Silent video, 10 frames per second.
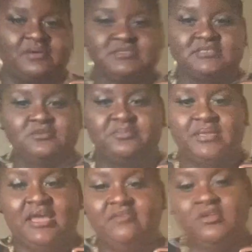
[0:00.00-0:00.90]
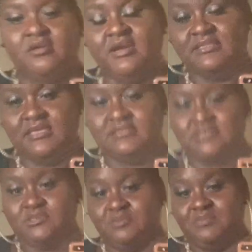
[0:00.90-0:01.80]
was a little bit heavier, I think
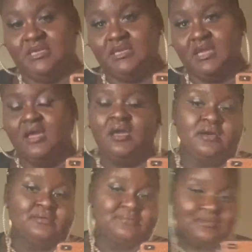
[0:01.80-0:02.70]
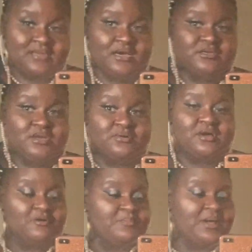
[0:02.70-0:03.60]
this would be a no-go, but